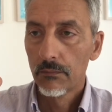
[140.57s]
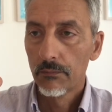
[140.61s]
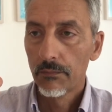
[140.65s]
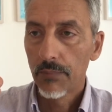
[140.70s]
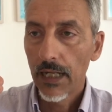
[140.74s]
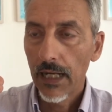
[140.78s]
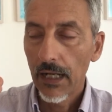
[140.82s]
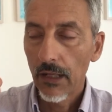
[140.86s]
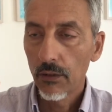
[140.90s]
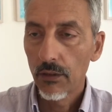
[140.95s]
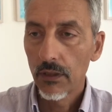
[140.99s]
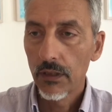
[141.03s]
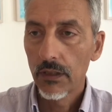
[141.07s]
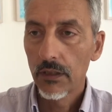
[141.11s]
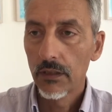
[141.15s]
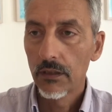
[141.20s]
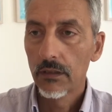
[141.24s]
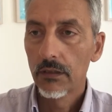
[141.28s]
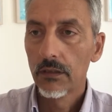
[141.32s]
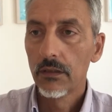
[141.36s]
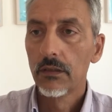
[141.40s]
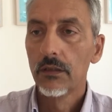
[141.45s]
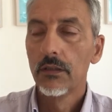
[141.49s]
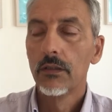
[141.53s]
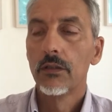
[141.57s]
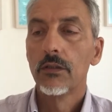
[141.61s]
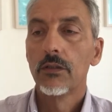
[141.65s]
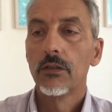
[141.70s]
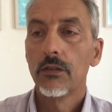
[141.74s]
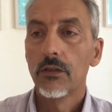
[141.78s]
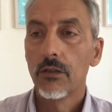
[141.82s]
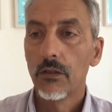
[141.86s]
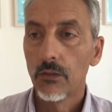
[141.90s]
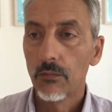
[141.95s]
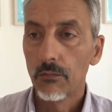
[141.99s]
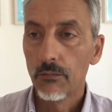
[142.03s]
power,
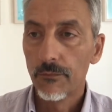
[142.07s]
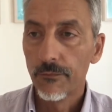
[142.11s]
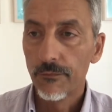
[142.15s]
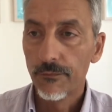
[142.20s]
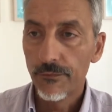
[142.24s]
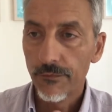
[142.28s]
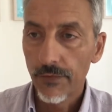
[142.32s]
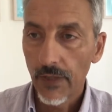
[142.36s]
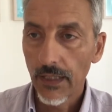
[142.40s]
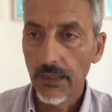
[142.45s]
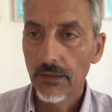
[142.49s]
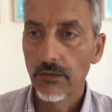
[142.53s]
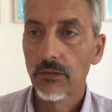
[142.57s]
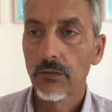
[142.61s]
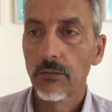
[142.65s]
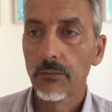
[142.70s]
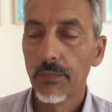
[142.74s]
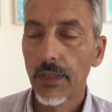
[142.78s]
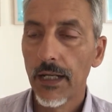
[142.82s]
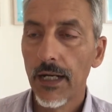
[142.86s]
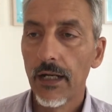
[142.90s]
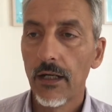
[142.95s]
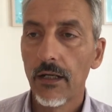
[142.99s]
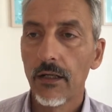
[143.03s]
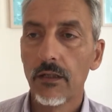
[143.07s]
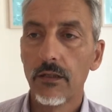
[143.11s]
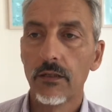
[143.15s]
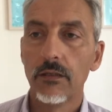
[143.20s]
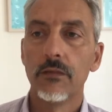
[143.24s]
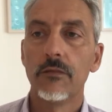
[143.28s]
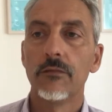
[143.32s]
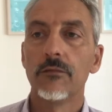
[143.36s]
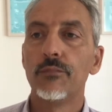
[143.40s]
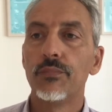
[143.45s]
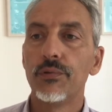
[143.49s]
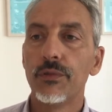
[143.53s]
your vital
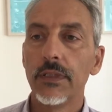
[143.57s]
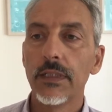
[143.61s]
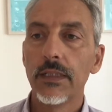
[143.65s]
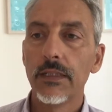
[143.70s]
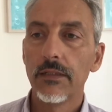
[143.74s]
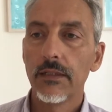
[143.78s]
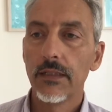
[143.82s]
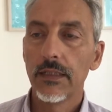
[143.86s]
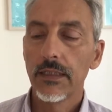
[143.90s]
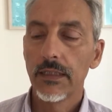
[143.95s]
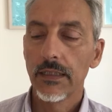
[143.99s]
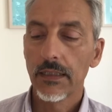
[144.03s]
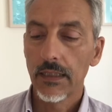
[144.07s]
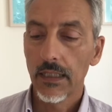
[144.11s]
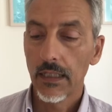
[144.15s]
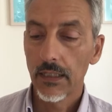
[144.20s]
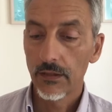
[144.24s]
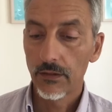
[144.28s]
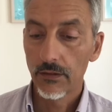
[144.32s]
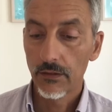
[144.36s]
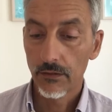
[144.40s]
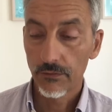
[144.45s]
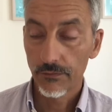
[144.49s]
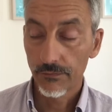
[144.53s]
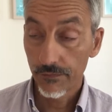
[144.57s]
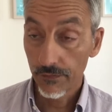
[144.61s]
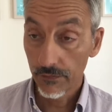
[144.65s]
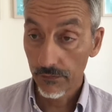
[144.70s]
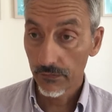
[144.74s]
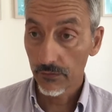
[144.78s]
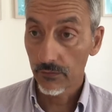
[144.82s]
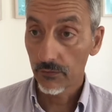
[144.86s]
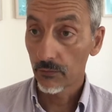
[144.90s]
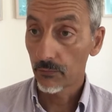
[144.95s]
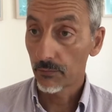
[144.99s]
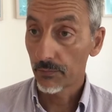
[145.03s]
power of breathing, and your
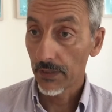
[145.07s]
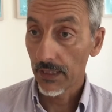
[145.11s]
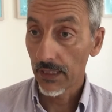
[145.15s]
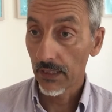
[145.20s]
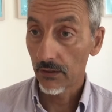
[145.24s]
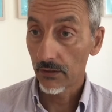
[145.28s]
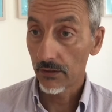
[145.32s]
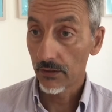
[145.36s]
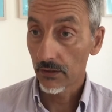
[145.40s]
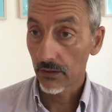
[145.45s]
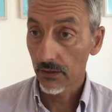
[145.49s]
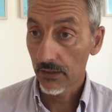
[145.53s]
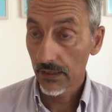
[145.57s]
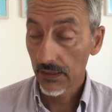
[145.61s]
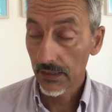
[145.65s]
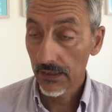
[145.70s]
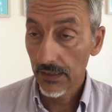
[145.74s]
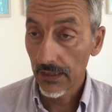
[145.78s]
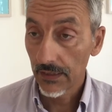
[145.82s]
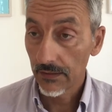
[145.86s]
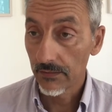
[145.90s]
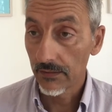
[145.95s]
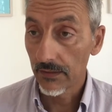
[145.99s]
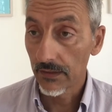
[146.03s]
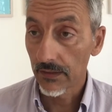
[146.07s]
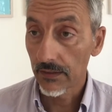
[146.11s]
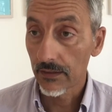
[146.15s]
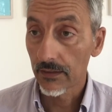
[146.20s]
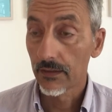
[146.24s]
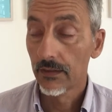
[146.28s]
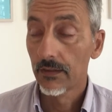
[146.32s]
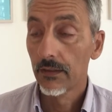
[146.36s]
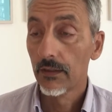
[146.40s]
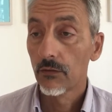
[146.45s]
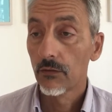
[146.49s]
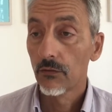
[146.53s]
physical power, your kinetic,
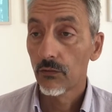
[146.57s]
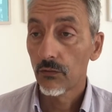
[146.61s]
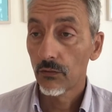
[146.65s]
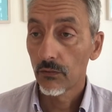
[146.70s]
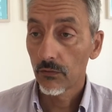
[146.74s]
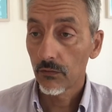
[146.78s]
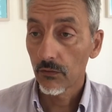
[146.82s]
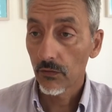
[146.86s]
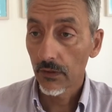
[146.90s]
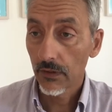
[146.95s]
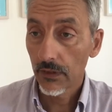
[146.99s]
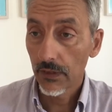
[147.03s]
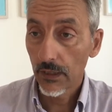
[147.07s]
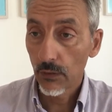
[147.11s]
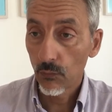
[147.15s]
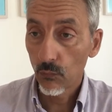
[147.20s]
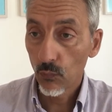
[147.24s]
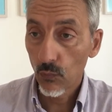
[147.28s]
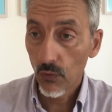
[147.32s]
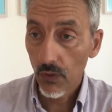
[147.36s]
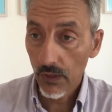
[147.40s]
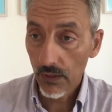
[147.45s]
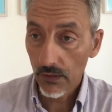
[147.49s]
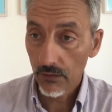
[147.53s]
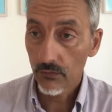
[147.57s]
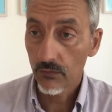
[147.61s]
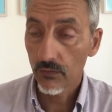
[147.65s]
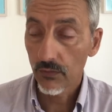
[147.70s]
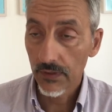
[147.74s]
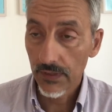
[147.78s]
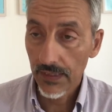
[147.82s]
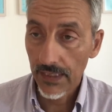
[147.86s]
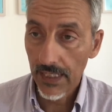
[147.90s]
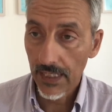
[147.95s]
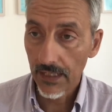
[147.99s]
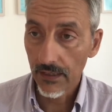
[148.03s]
so that they work
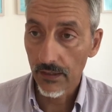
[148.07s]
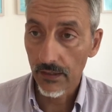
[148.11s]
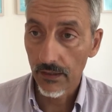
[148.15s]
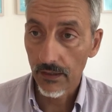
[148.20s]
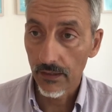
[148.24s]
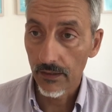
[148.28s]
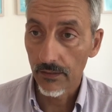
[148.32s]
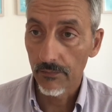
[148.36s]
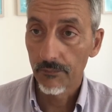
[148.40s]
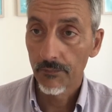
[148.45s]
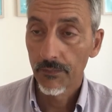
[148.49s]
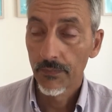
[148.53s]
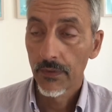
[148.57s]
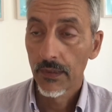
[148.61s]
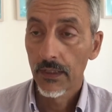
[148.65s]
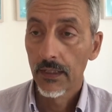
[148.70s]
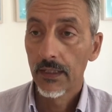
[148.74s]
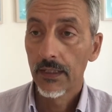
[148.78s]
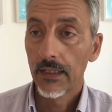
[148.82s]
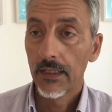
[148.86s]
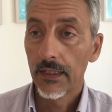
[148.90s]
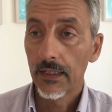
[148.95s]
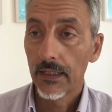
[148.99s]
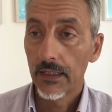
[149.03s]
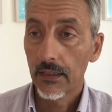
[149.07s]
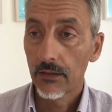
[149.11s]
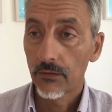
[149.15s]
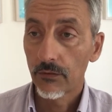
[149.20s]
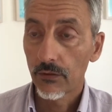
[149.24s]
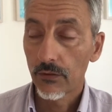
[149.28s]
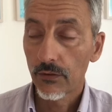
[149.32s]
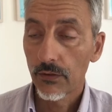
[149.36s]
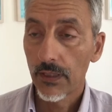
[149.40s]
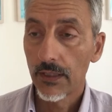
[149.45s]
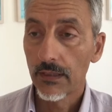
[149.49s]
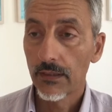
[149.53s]
together
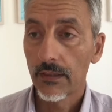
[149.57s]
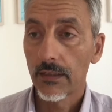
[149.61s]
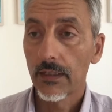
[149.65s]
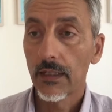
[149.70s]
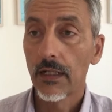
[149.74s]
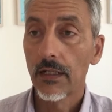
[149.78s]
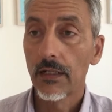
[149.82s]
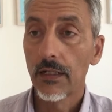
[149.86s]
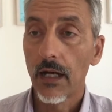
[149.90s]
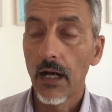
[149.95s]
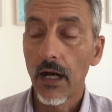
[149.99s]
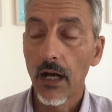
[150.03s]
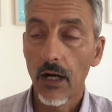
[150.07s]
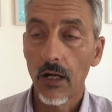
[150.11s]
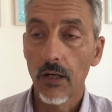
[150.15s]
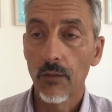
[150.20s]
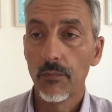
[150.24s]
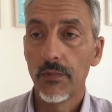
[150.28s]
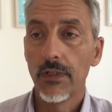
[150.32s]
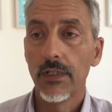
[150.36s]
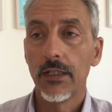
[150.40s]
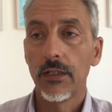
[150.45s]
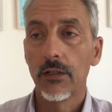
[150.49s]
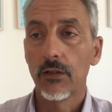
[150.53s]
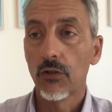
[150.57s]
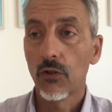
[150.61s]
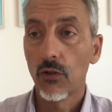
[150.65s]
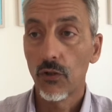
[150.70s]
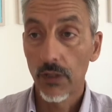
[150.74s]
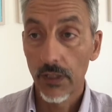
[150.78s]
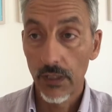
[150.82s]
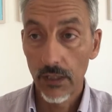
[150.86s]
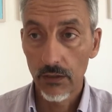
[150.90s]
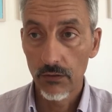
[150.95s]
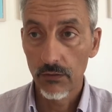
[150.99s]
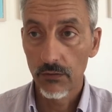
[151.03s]
to create a kind of harmony and
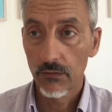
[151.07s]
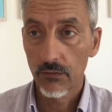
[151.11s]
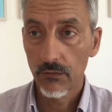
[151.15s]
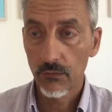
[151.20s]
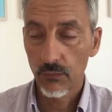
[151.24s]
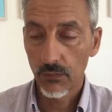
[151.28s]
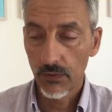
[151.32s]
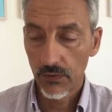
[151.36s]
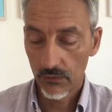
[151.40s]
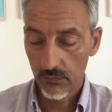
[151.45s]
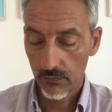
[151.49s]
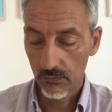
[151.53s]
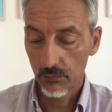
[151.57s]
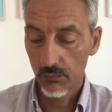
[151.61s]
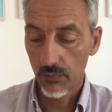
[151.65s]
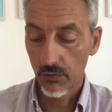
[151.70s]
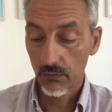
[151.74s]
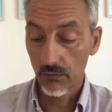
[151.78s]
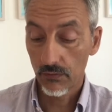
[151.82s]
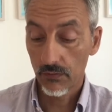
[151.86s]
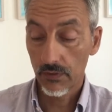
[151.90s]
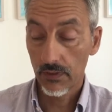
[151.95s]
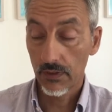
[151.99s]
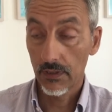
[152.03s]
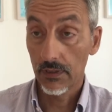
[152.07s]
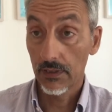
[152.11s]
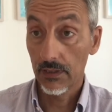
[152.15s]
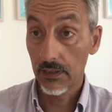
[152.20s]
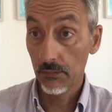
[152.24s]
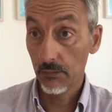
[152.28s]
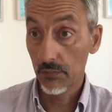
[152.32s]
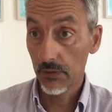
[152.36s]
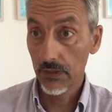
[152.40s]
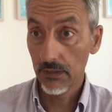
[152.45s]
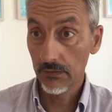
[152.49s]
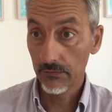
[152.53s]
coherence which both
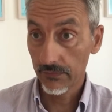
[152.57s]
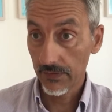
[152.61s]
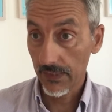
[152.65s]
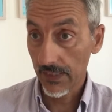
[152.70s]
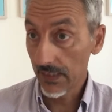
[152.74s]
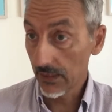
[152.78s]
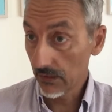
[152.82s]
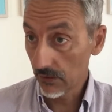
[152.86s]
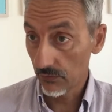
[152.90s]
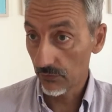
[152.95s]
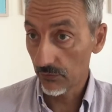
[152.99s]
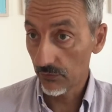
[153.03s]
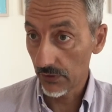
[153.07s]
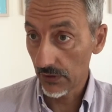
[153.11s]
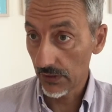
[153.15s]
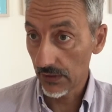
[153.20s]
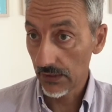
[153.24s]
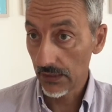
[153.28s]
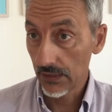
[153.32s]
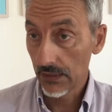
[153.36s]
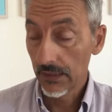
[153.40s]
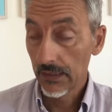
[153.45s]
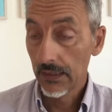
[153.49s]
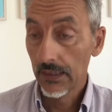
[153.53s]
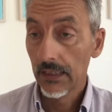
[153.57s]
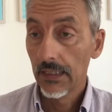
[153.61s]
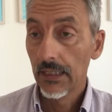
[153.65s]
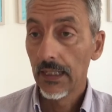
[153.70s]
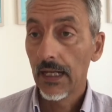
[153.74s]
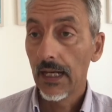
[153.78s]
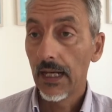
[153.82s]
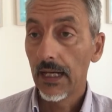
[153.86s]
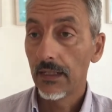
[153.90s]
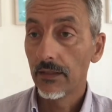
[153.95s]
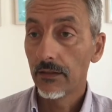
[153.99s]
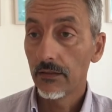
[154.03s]
liberates energy
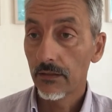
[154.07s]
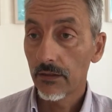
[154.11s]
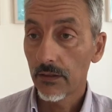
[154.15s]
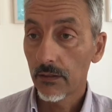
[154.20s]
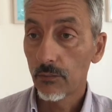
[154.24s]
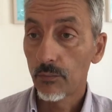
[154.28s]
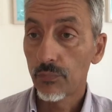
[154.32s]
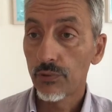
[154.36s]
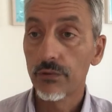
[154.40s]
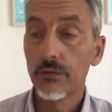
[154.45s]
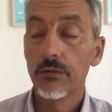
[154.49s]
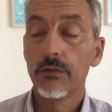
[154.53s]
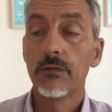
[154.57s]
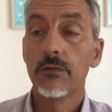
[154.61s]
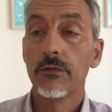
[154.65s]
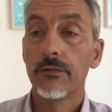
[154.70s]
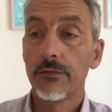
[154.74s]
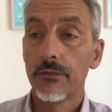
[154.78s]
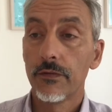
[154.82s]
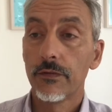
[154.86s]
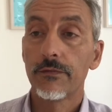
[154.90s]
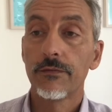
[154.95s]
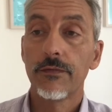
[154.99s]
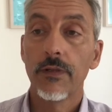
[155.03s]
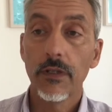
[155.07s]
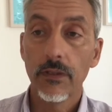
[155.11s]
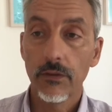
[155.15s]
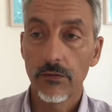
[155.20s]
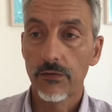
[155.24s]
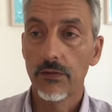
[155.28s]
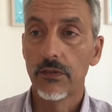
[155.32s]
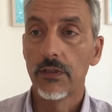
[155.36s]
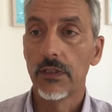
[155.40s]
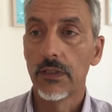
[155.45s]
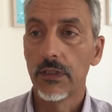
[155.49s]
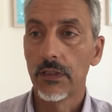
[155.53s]
and improves the
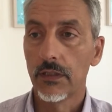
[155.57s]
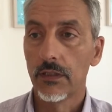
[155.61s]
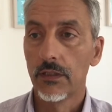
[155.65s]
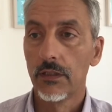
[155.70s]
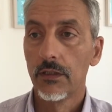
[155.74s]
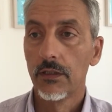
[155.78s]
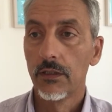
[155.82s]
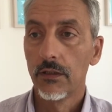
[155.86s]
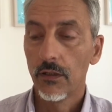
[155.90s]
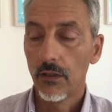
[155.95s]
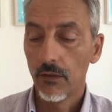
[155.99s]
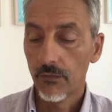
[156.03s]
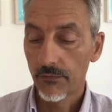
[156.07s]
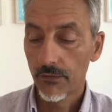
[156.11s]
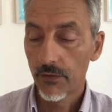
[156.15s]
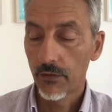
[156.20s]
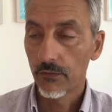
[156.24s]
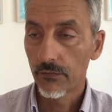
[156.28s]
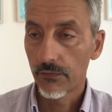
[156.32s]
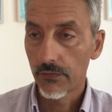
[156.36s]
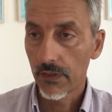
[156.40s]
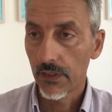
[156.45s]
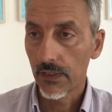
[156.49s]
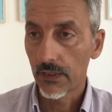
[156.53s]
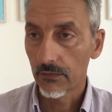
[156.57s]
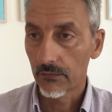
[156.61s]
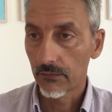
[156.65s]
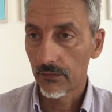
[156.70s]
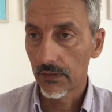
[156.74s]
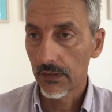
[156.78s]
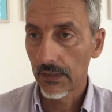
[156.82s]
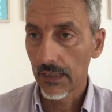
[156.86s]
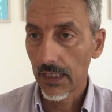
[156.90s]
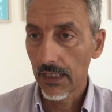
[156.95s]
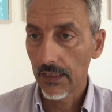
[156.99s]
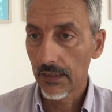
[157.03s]
functioning of those things.
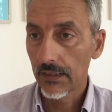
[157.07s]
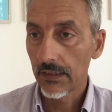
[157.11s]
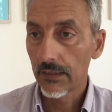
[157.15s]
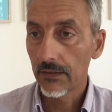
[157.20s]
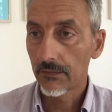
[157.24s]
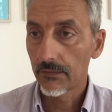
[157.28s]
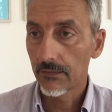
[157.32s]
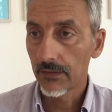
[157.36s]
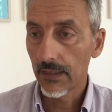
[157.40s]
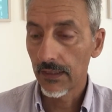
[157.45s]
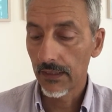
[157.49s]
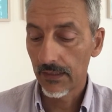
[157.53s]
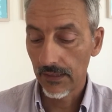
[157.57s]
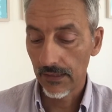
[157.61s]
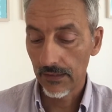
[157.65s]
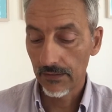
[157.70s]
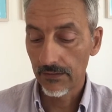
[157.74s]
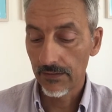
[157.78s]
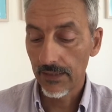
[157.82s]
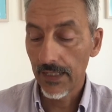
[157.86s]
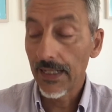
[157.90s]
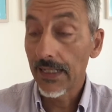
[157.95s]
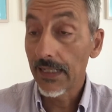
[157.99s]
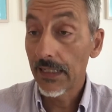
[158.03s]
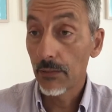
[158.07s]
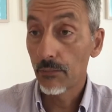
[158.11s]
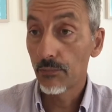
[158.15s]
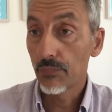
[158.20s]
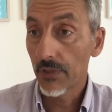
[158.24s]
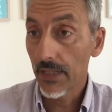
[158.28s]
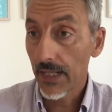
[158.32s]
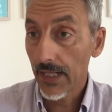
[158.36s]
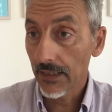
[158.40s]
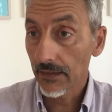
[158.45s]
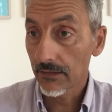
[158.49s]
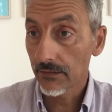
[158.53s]
And that is a daily
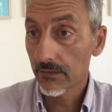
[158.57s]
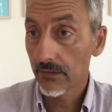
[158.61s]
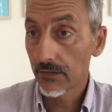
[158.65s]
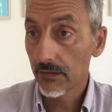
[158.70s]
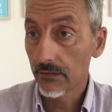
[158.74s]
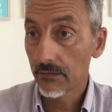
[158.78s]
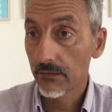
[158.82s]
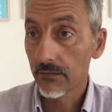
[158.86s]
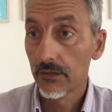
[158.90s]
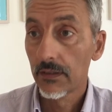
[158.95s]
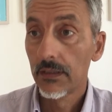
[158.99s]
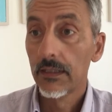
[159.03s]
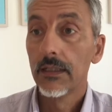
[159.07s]
practice,